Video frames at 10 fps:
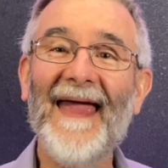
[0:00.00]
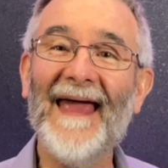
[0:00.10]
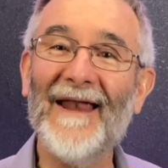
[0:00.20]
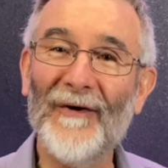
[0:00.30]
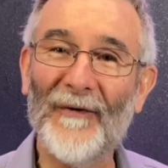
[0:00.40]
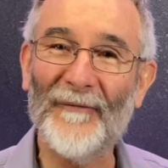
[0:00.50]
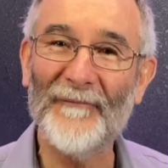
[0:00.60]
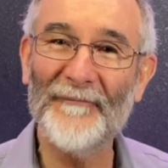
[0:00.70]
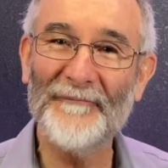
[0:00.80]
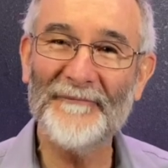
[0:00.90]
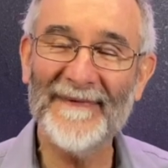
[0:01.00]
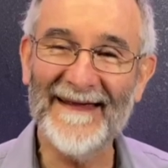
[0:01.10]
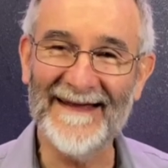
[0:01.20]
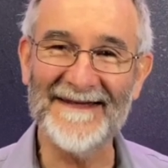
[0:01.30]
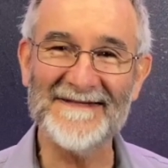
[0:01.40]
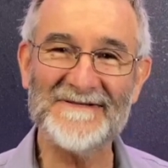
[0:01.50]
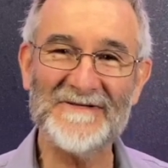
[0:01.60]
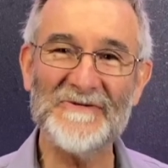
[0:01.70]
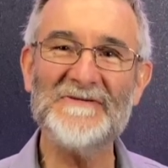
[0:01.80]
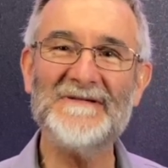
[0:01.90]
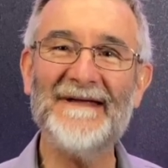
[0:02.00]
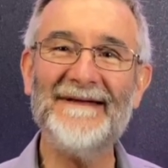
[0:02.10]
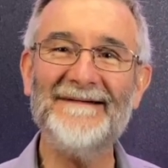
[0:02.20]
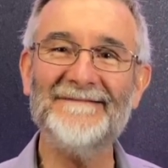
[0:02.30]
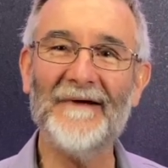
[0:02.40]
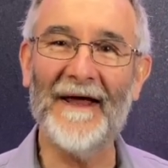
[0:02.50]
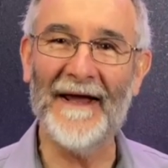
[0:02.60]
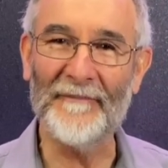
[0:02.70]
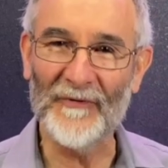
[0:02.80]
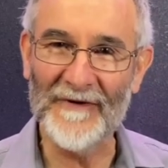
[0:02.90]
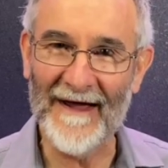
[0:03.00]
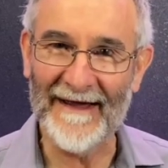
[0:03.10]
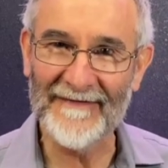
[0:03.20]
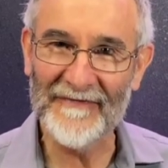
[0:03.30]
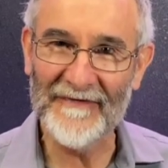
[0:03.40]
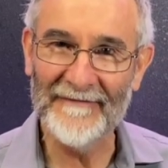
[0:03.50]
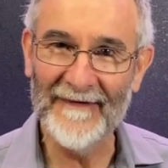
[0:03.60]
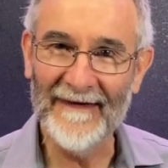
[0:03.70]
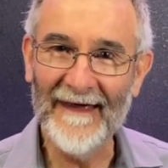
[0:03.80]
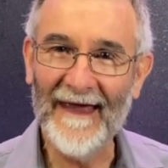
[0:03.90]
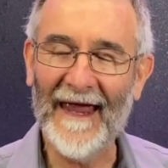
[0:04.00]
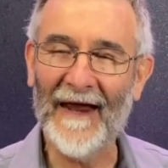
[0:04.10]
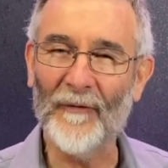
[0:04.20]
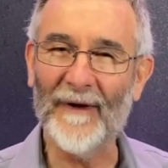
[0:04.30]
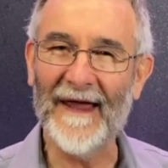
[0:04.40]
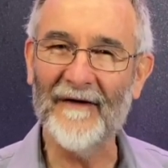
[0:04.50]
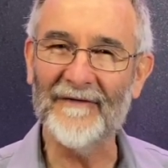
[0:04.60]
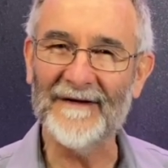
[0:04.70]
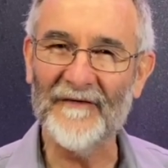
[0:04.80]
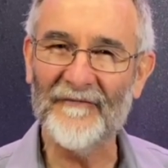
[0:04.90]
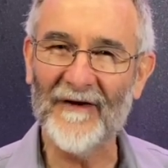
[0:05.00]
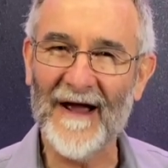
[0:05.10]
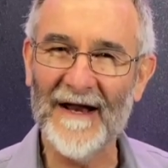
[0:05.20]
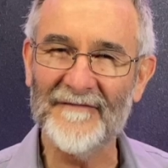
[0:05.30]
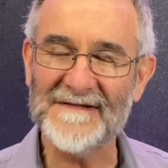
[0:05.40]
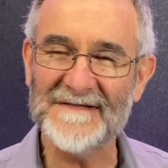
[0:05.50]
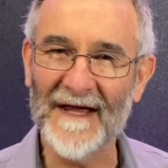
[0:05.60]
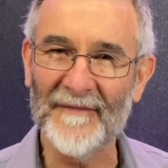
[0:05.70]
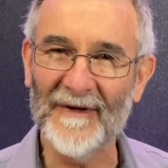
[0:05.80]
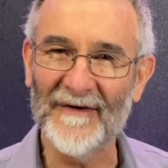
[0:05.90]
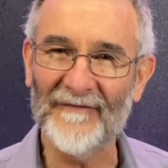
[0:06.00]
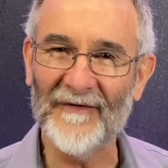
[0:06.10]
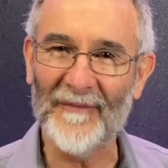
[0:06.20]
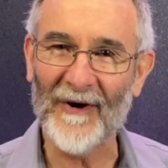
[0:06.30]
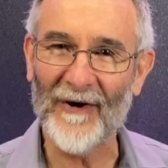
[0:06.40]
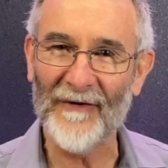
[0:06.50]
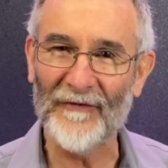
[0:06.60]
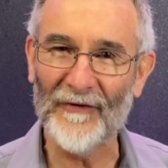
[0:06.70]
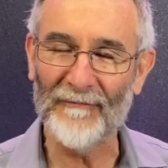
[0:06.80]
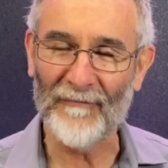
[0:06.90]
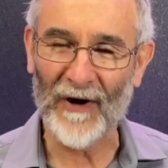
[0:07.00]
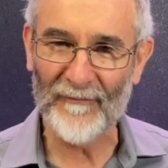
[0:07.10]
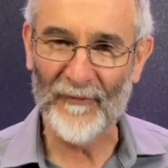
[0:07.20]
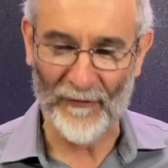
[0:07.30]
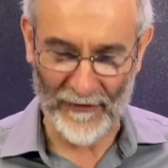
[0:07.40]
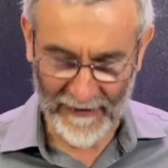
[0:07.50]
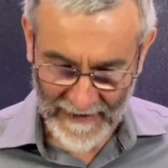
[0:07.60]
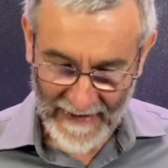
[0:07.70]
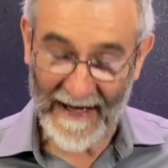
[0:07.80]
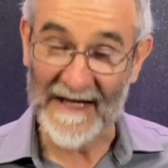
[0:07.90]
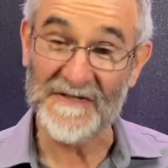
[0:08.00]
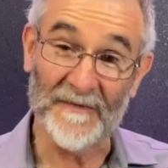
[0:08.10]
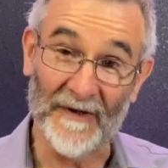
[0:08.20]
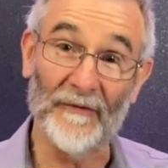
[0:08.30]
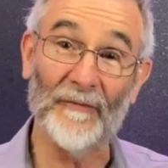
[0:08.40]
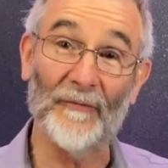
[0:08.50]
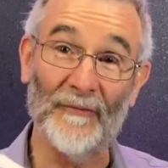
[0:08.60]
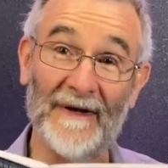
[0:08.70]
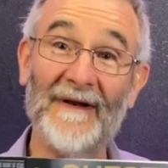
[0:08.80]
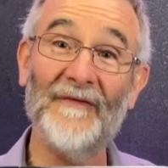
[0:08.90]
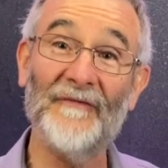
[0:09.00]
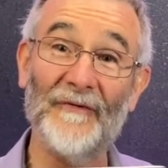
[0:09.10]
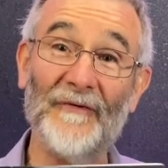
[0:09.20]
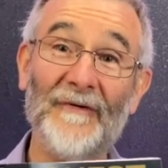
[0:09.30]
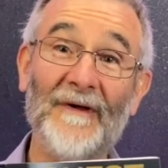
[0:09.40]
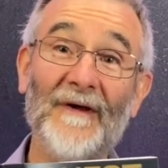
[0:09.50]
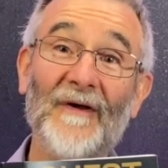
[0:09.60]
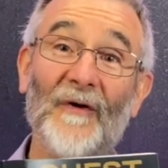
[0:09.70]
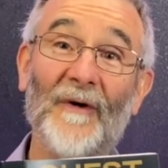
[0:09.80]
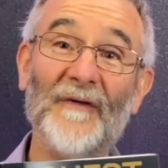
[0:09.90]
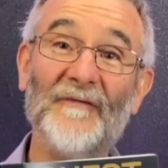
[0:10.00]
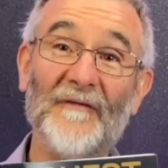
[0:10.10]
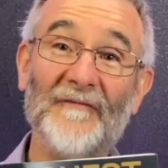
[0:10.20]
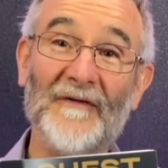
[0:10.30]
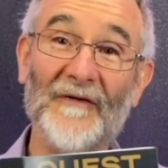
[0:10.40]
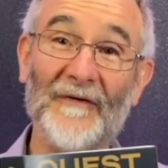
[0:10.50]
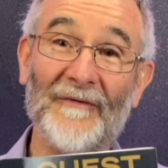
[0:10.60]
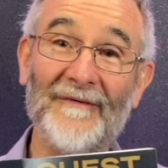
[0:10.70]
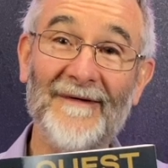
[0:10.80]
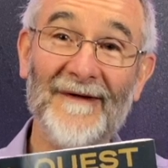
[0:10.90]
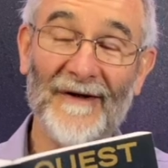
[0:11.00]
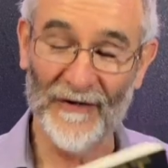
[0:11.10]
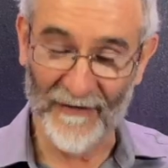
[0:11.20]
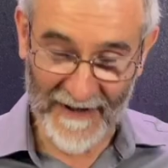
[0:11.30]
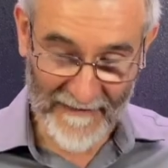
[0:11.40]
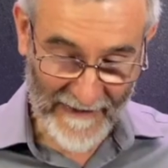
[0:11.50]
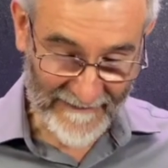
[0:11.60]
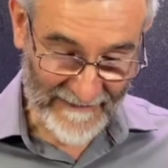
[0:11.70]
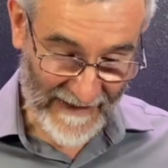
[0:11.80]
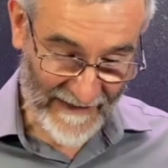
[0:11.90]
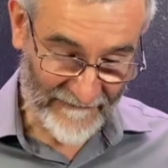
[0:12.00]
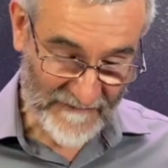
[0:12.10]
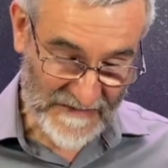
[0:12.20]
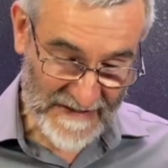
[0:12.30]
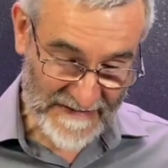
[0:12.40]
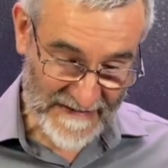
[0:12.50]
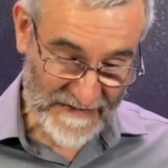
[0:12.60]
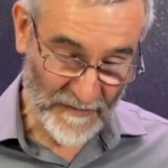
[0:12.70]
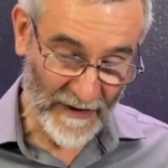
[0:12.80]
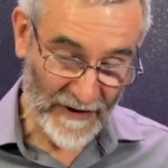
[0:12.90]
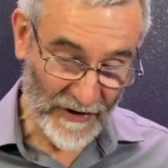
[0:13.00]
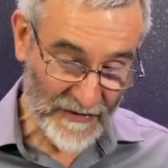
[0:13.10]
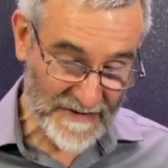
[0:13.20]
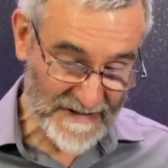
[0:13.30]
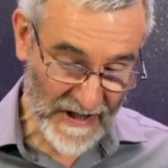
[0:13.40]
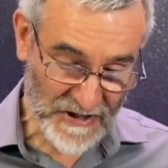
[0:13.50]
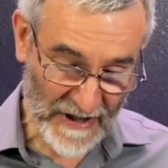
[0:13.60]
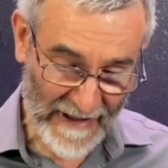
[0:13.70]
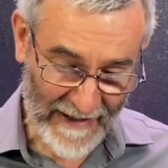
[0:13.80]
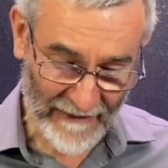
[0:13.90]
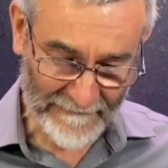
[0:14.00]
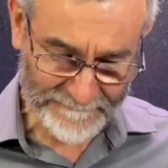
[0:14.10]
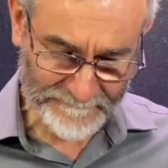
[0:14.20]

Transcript: Hello, it is Tuesday, April 9th, and we have a different kind of assignment from our author, Mark Moore, as we're reading through Quest 52, learning about the life of Jesus. We're in a new section now,